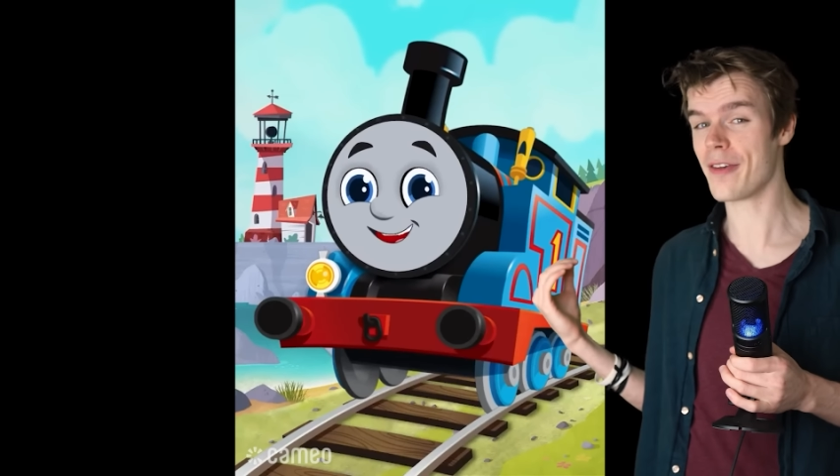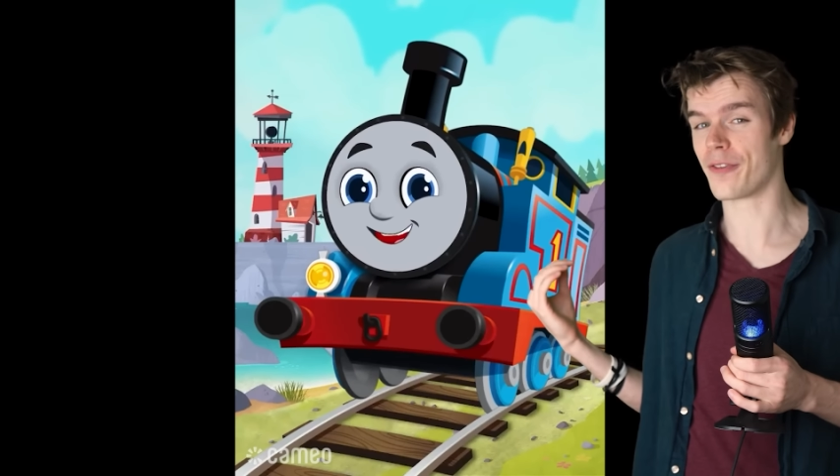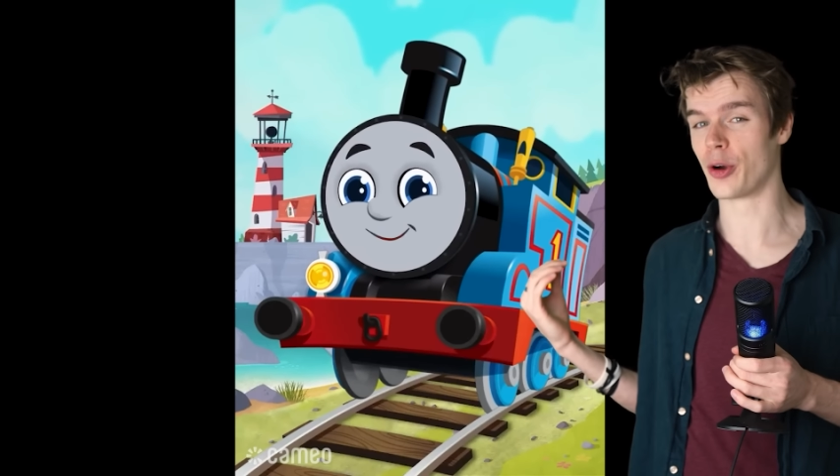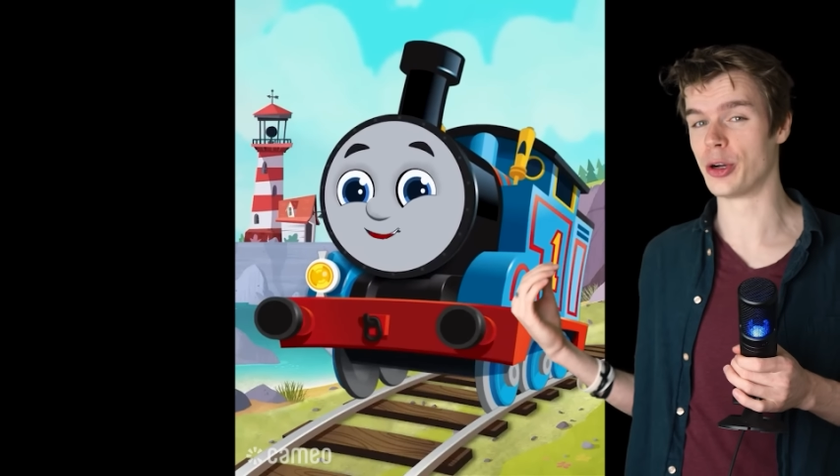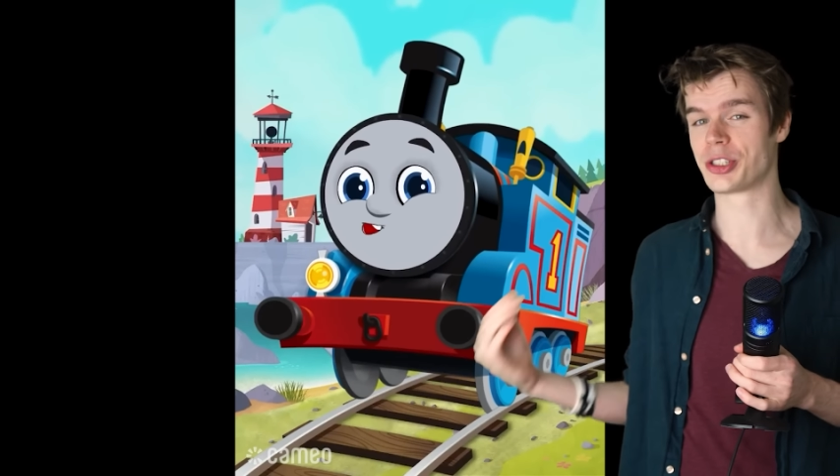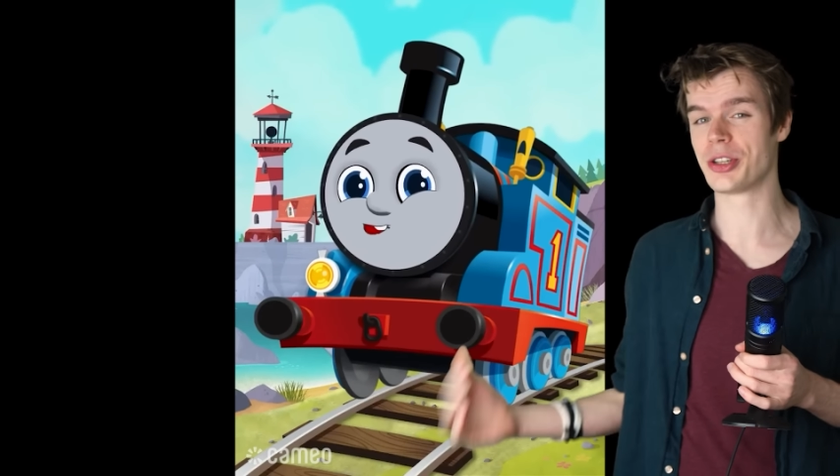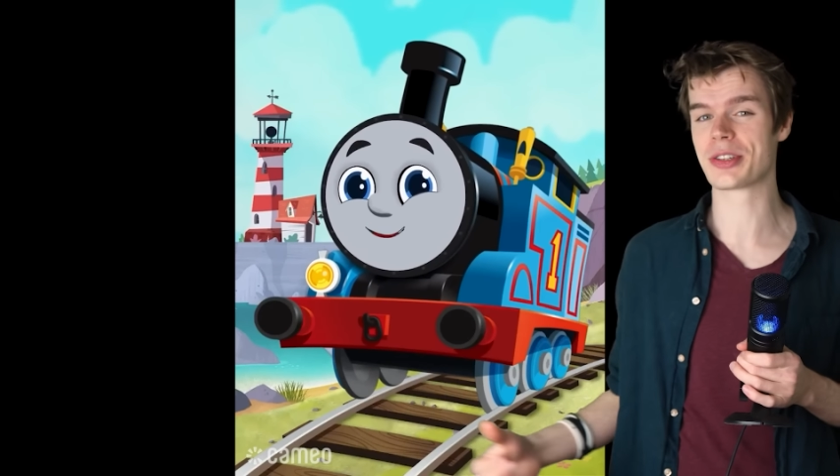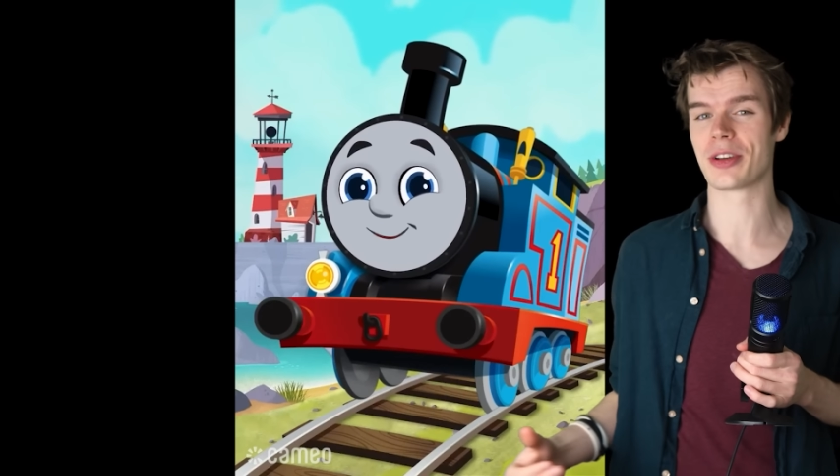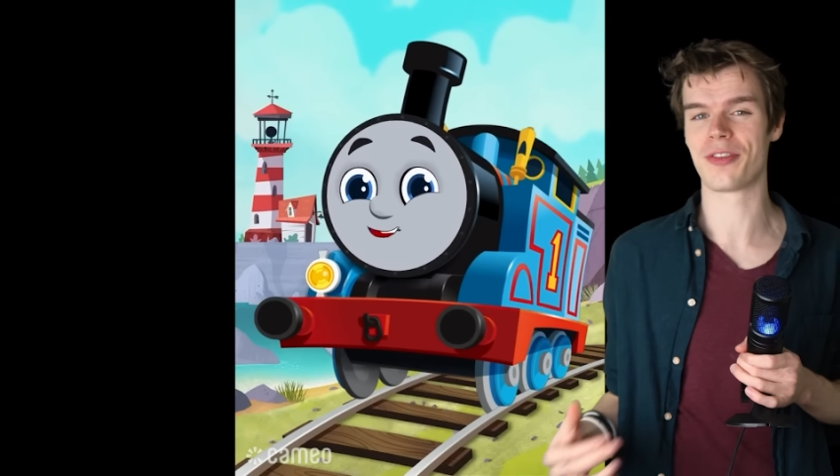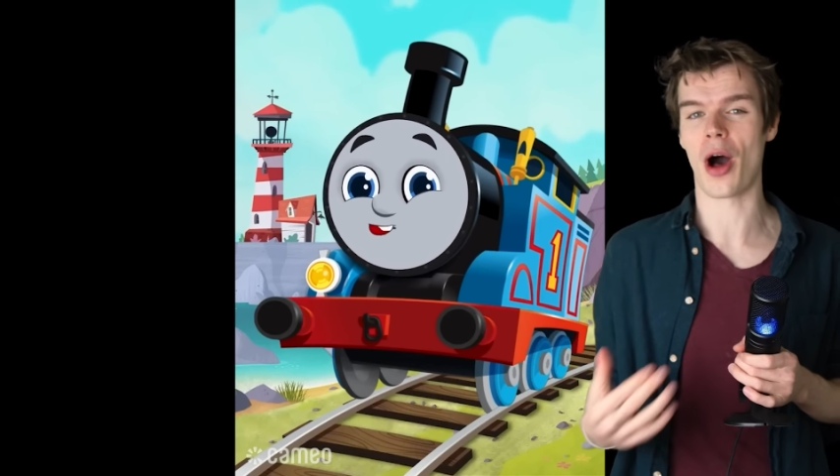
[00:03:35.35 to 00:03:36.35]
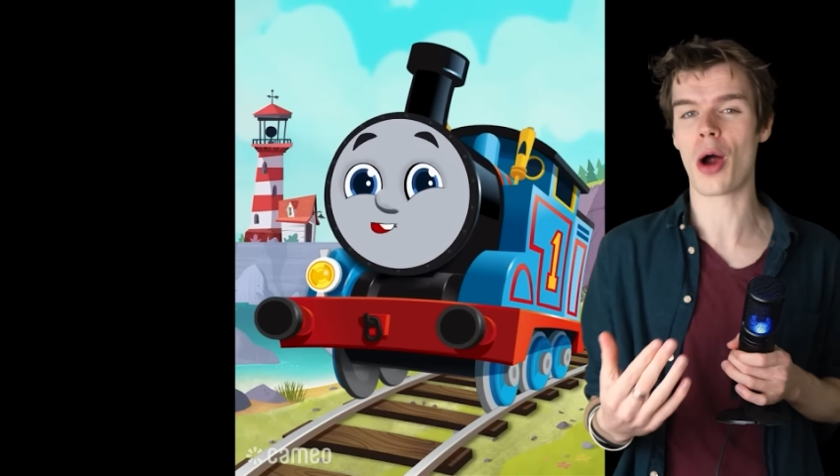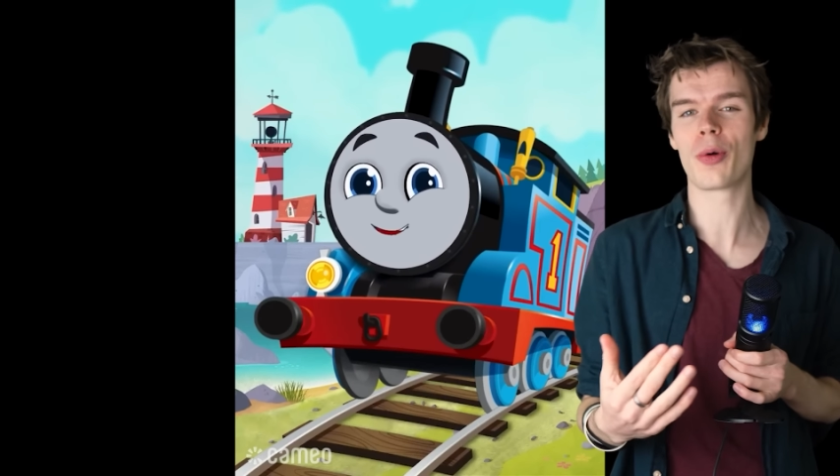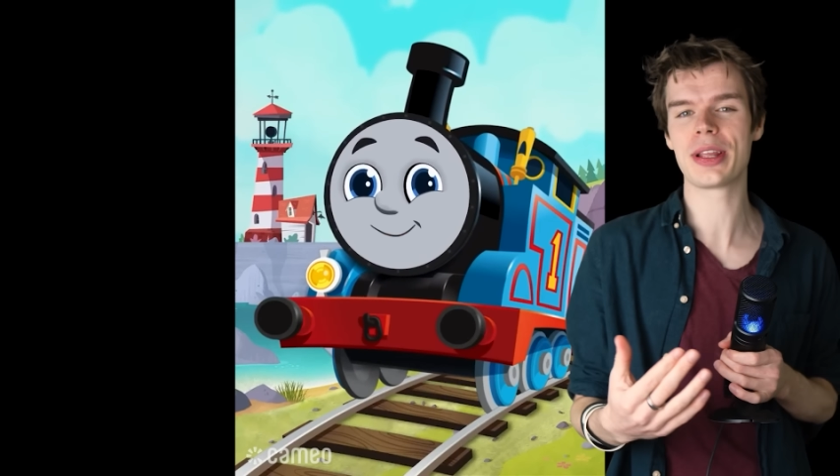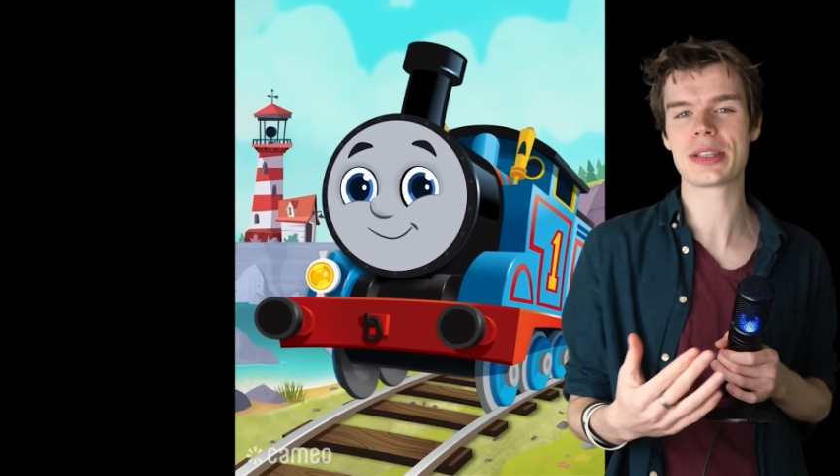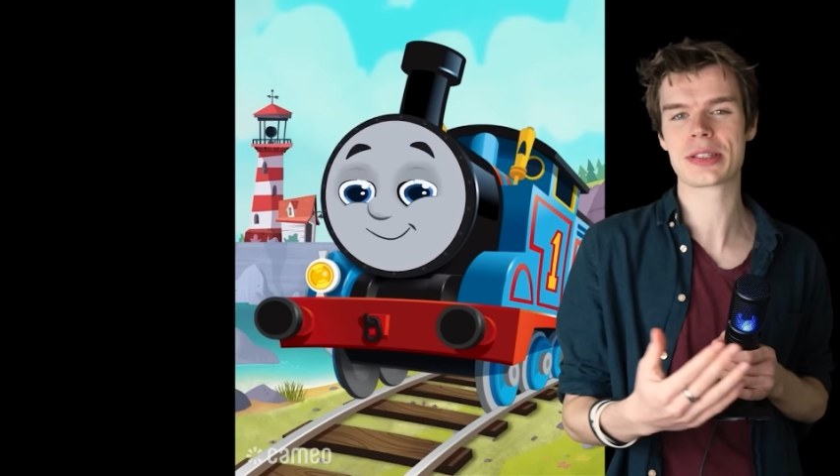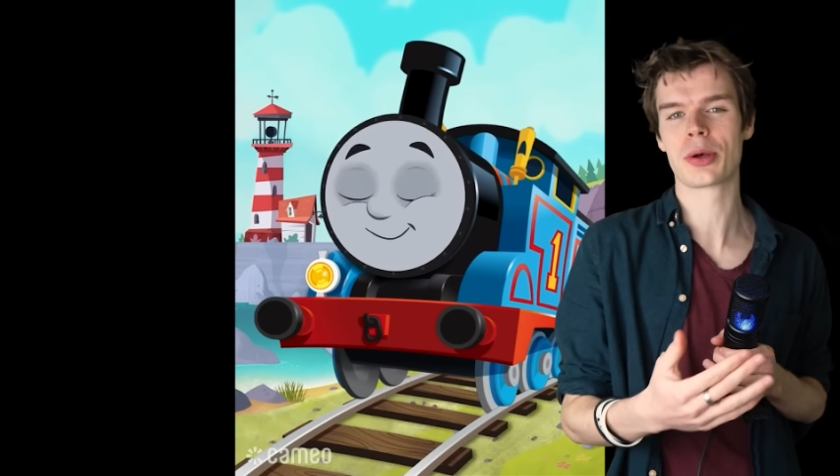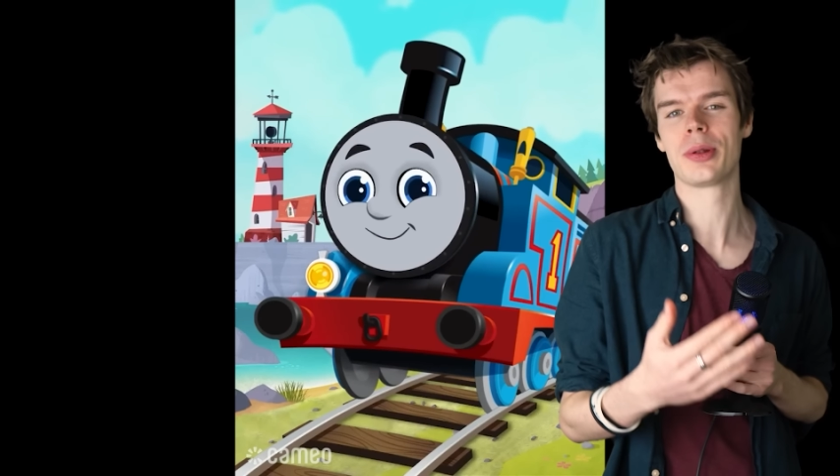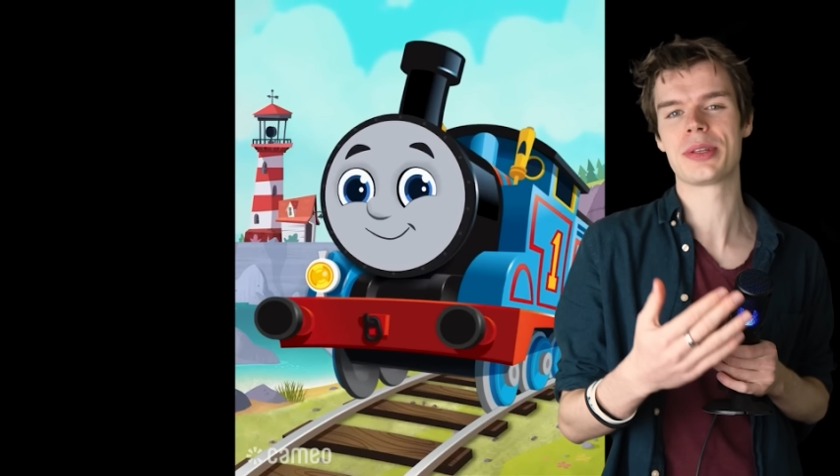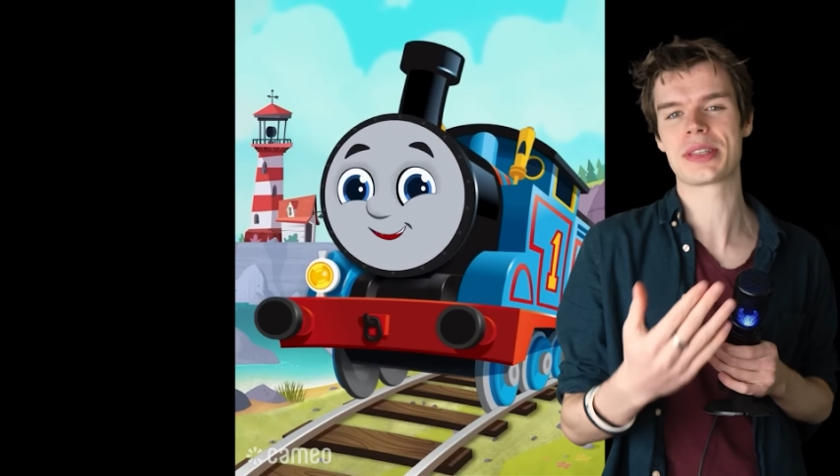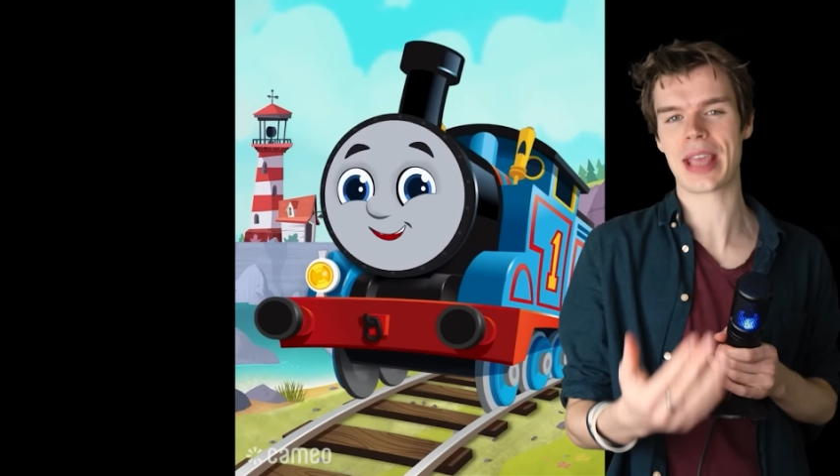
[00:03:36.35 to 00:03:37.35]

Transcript: versions of already soulless